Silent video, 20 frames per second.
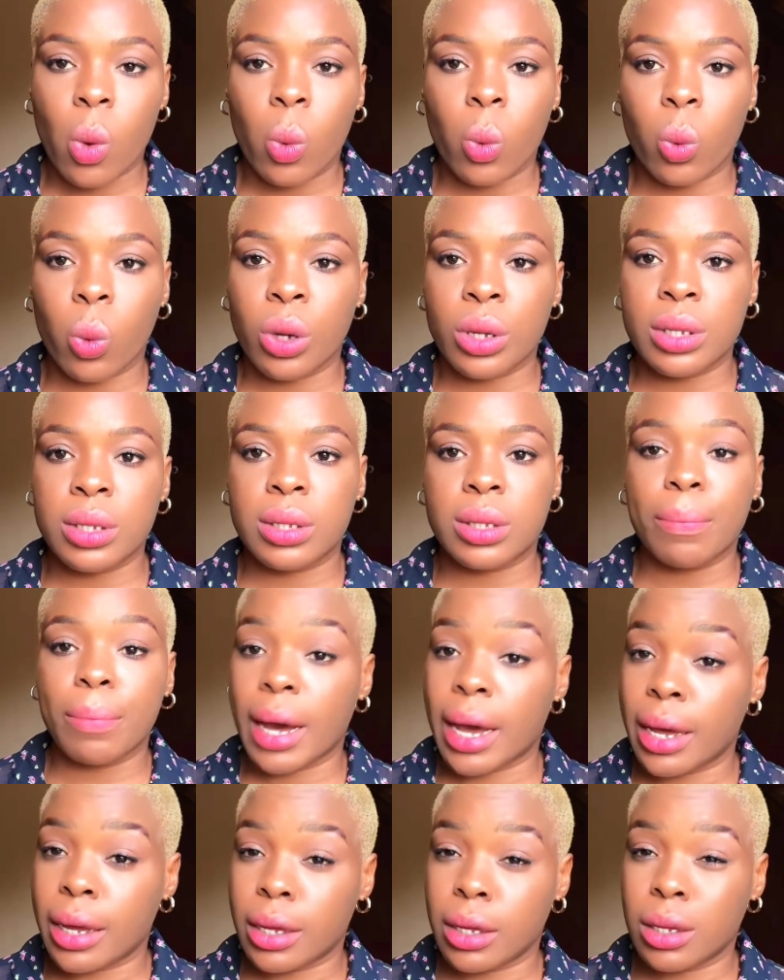was
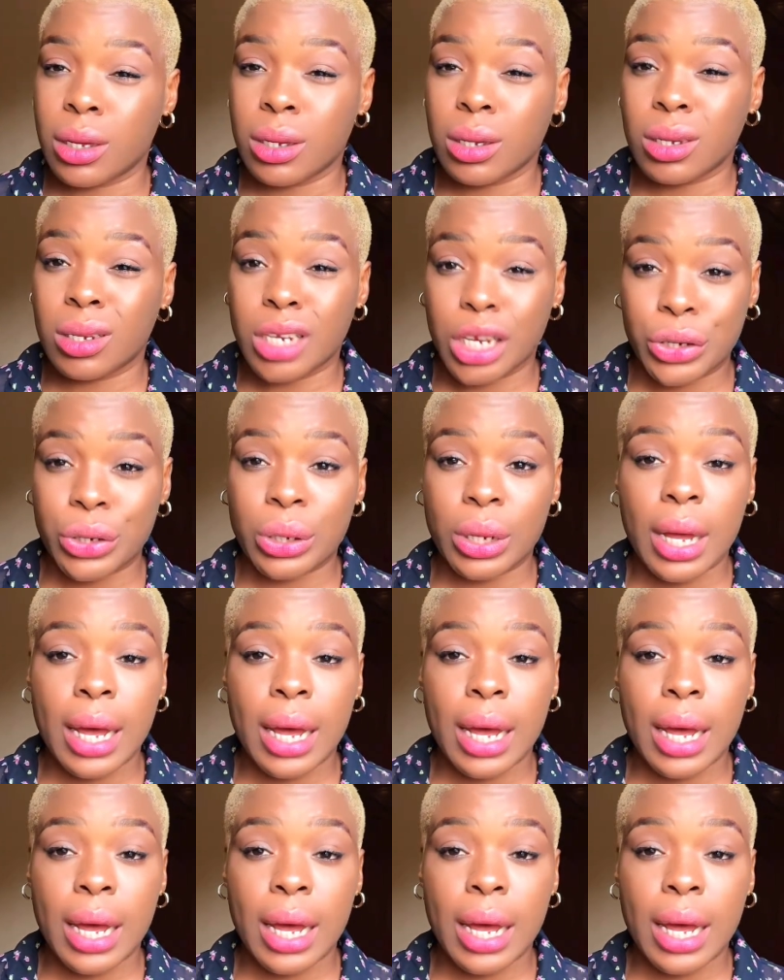my national